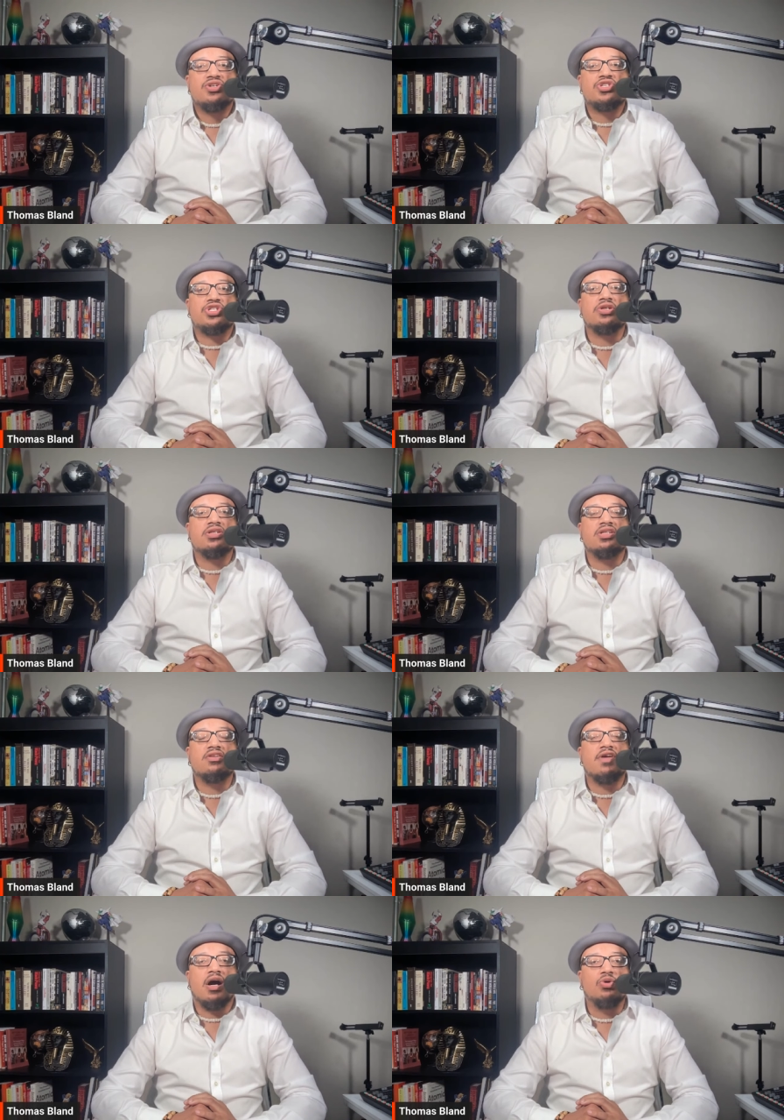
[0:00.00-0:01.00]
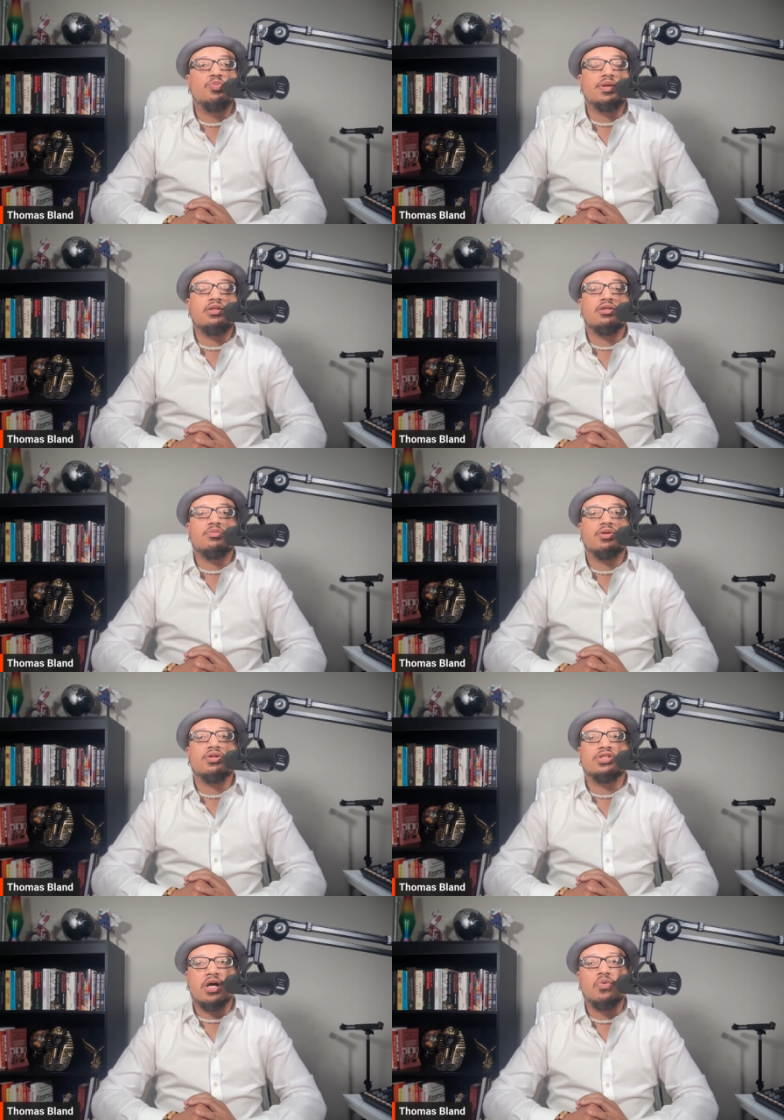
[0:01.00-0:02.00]
shouldn't have opened up
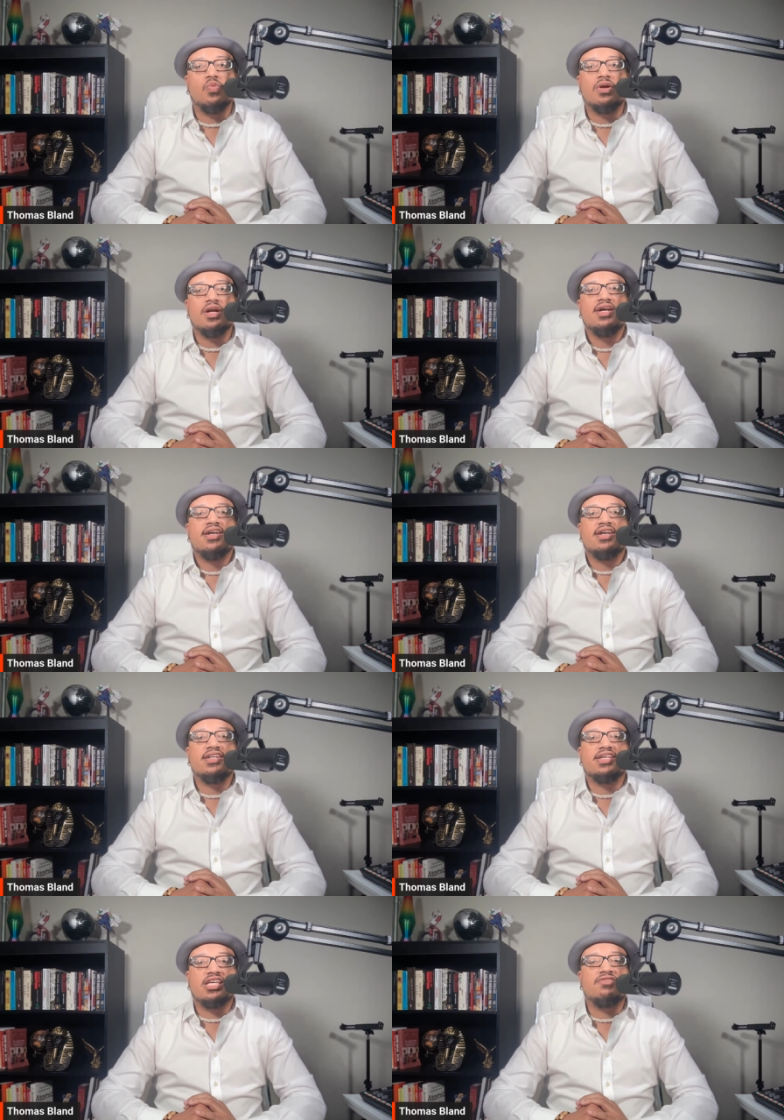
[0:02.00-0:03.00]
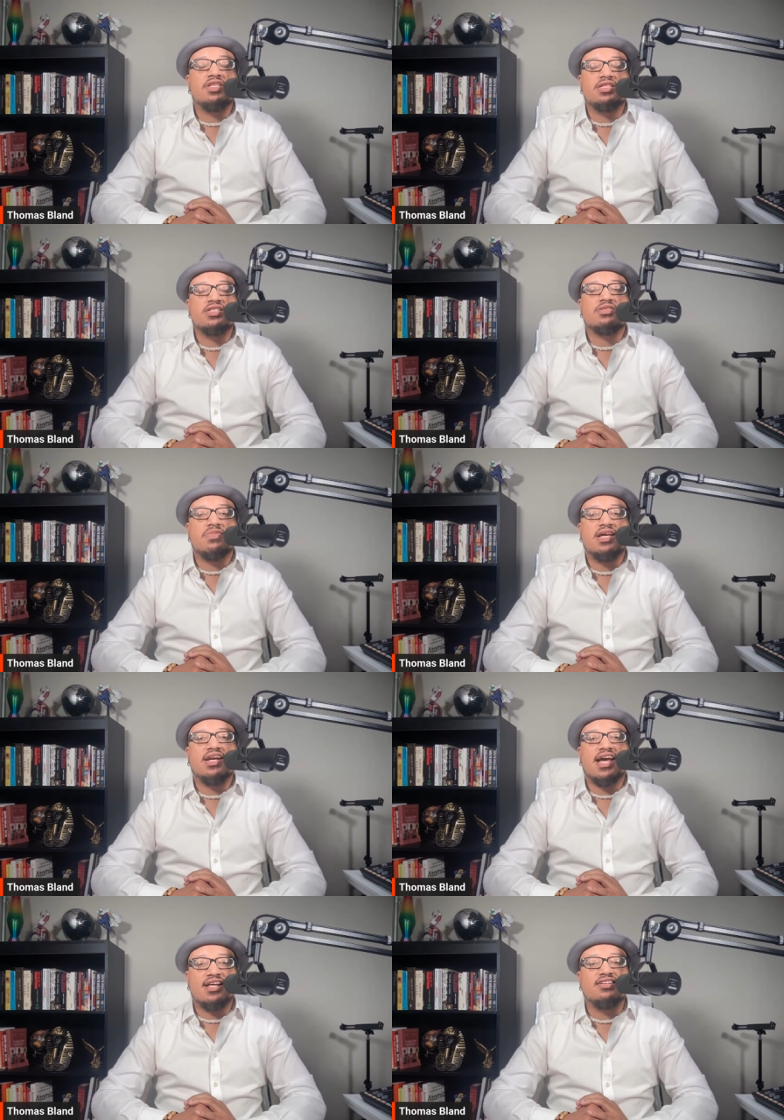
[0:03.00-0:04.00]
her door and given this
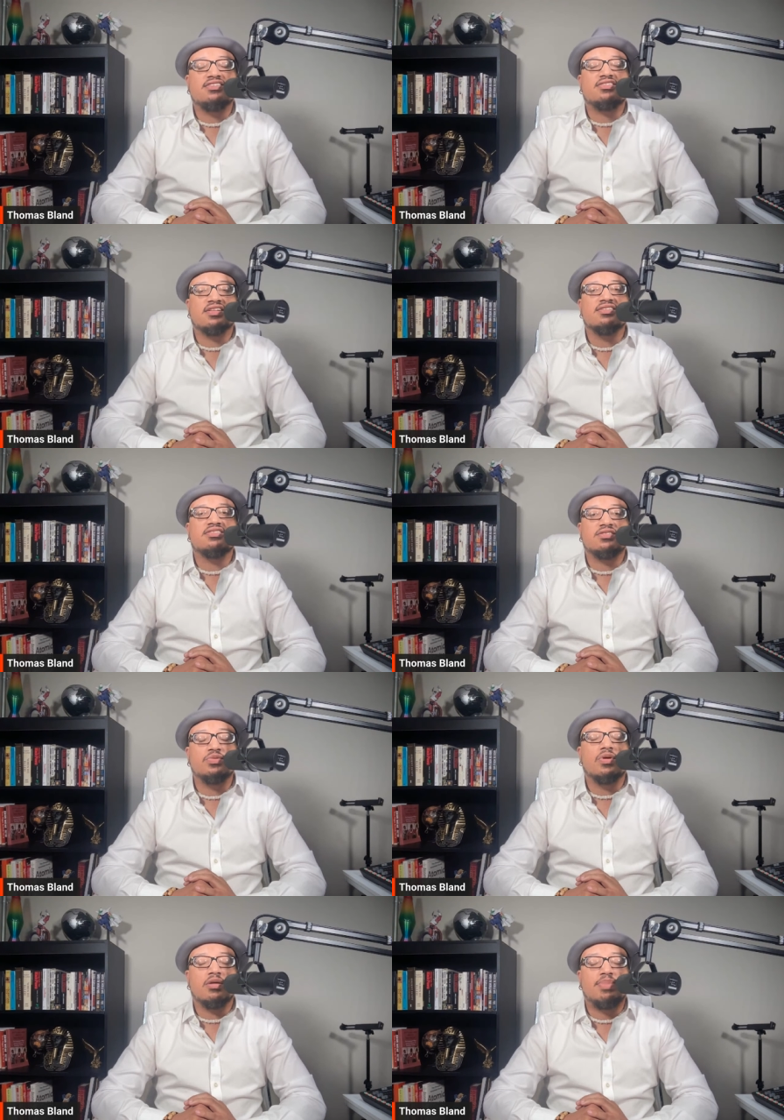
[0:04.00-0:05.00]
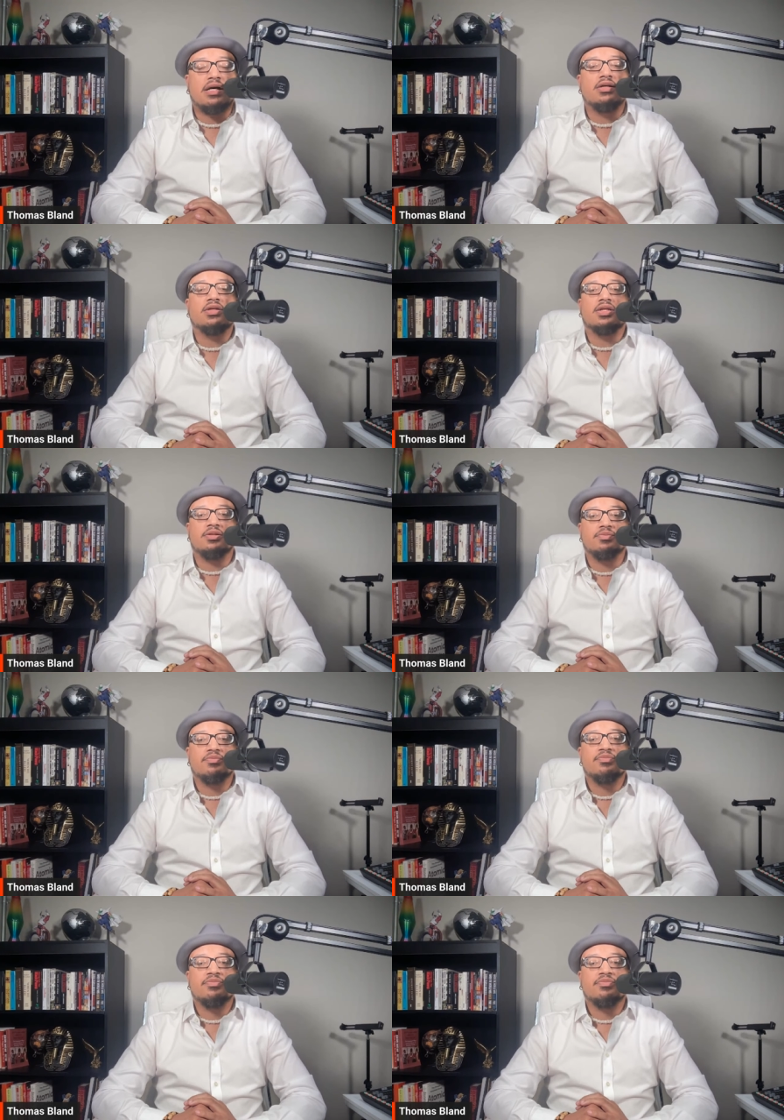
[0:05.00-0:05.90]
man access to her body.